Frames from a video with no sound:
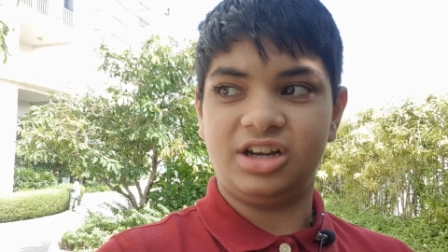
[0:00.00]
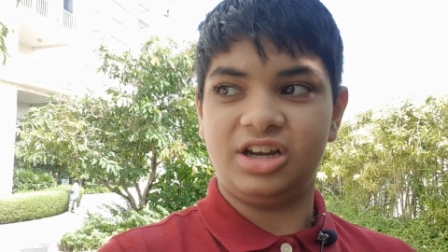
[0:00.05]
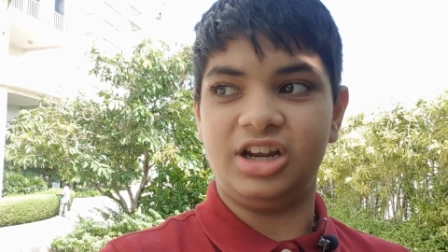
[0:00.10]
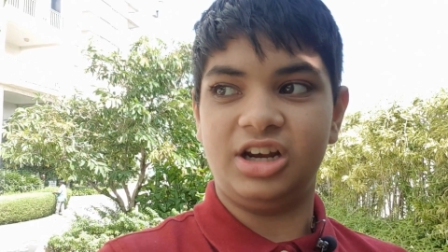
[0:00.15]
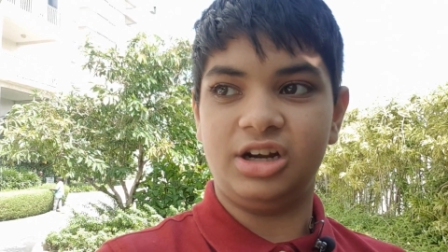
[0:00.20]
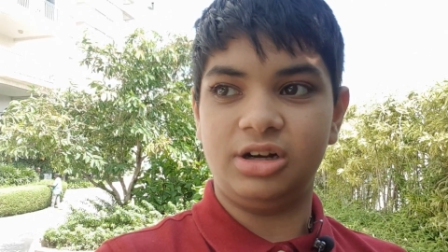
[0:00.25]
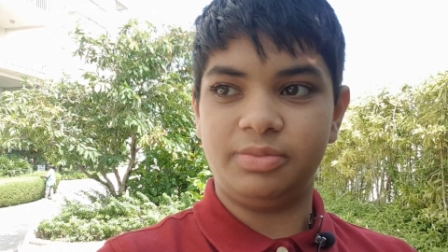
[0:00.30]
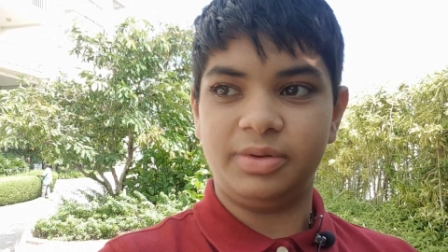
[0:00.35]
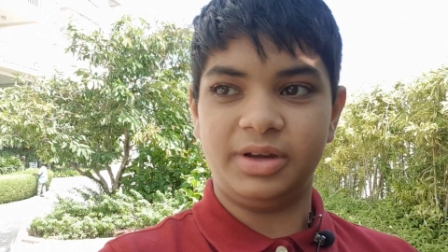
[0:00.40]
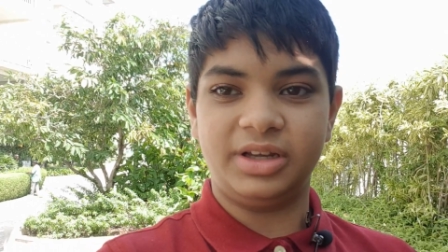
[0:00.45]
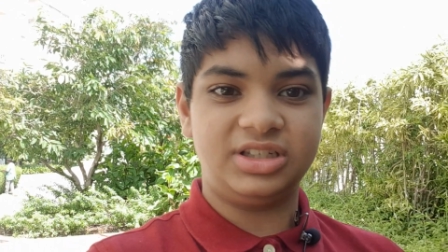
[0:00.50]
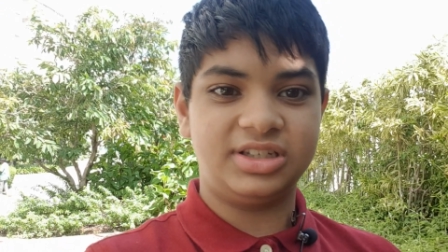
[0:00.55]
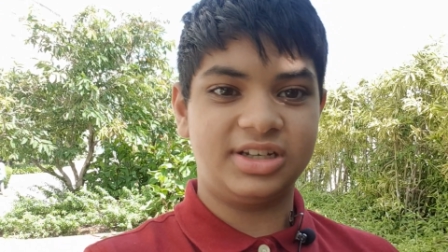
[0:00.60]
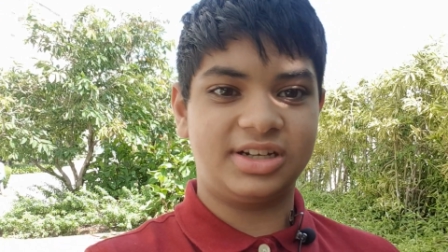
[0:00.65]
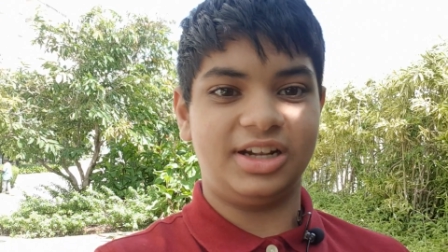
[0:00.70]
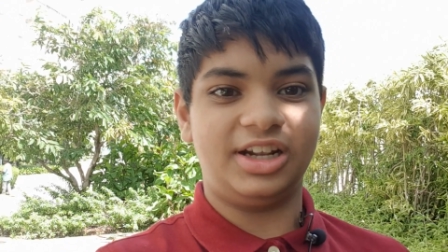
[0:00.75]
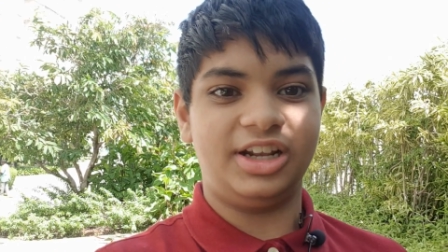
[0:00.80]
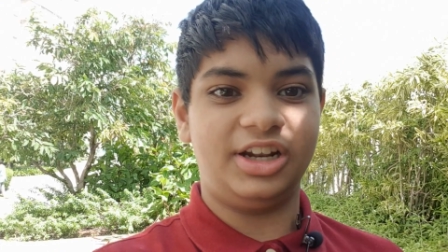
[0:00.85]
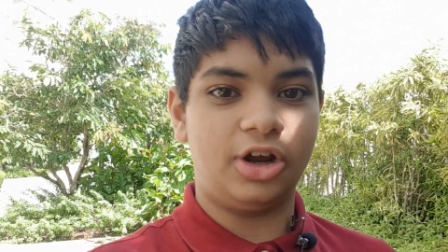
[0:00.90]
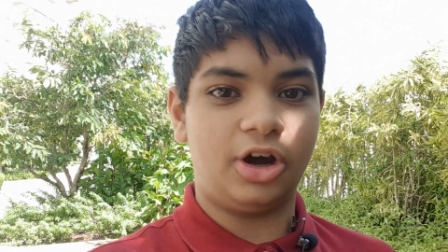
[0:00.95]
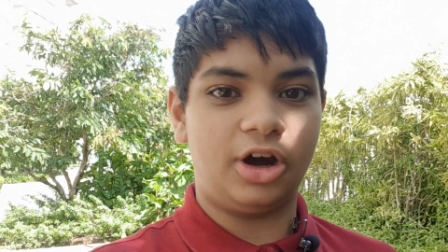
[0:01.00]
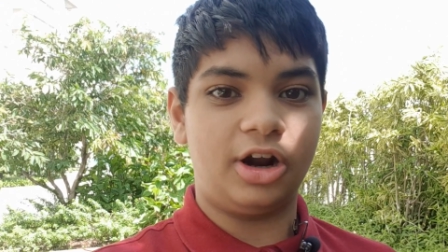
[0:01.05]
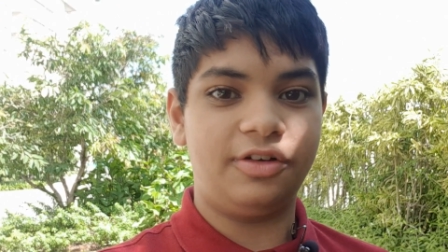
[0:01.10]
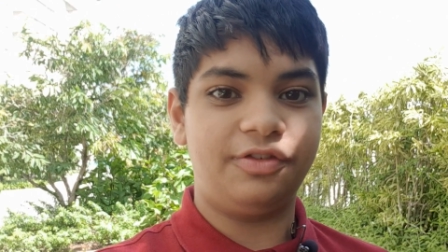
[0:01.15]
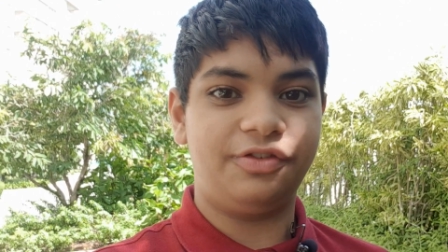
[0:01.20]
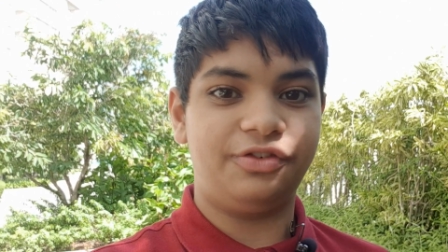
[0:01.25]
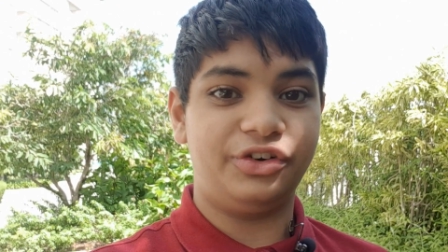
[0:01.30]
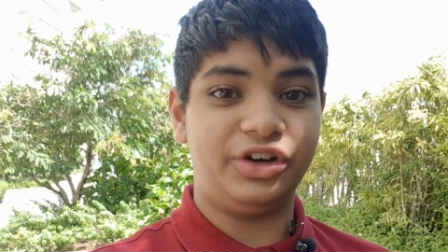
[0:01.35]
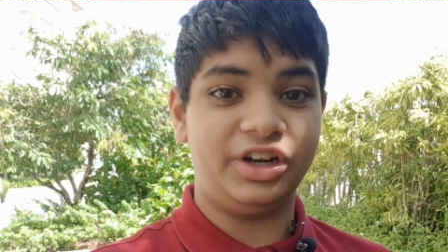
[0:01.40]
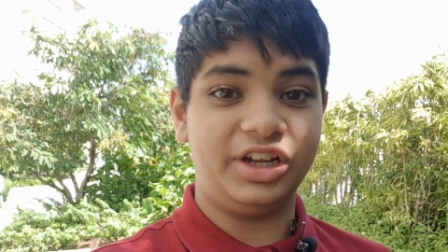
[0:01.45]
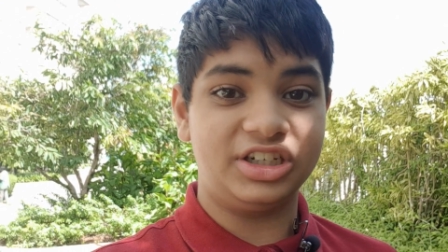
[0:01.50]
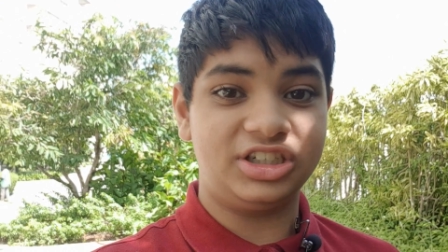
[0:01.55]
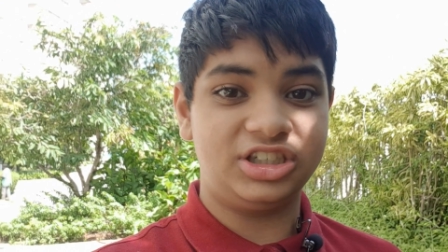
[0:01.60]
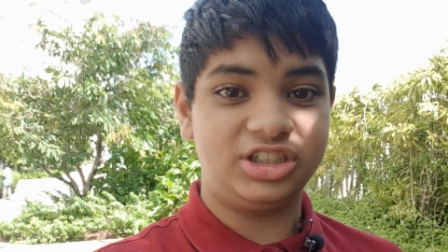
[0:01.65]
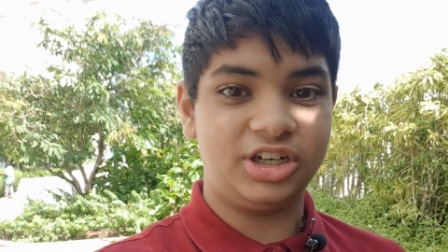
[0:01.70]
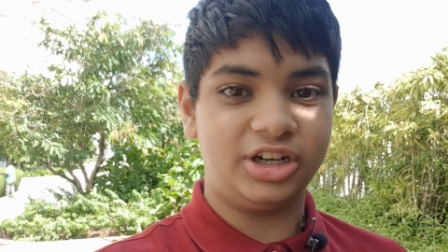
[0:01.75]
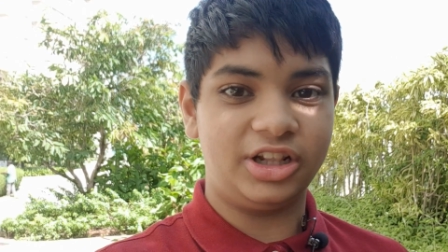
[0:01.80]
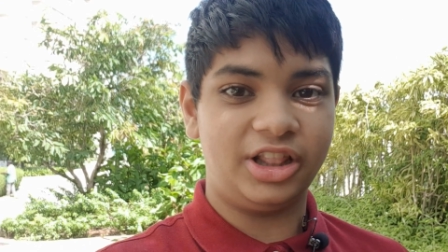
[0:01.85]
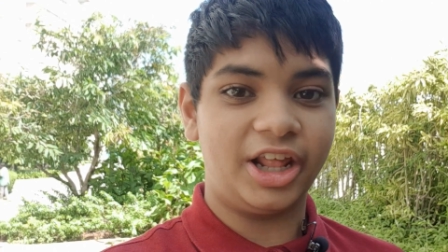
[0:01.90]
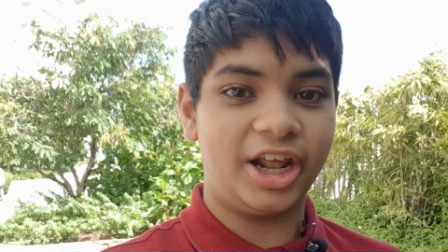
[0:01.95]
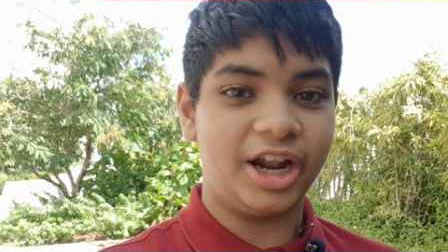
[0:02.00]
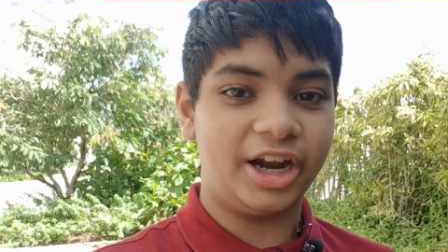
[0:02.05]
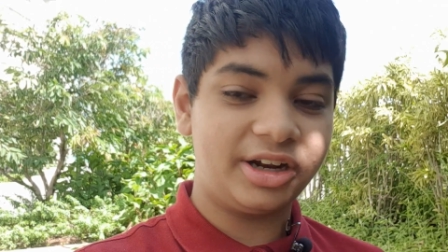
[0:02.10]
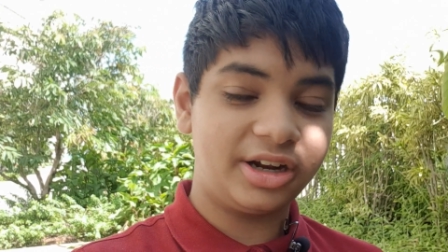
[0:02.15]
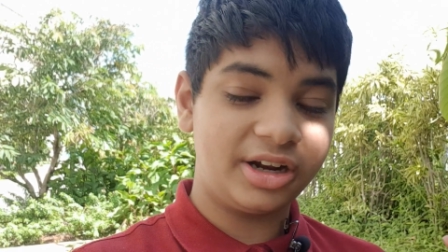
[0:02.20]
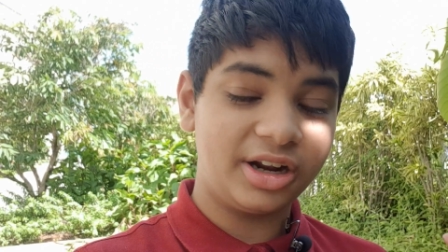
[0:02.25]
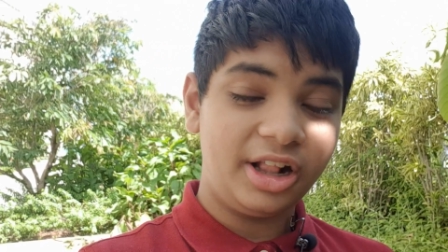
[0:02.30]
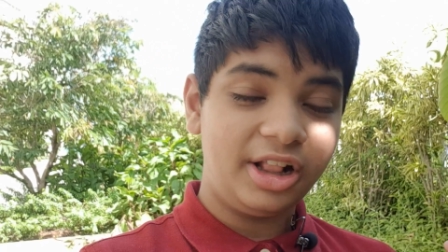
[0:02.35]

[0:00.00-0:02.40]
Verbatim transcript: and basically not freeze to that.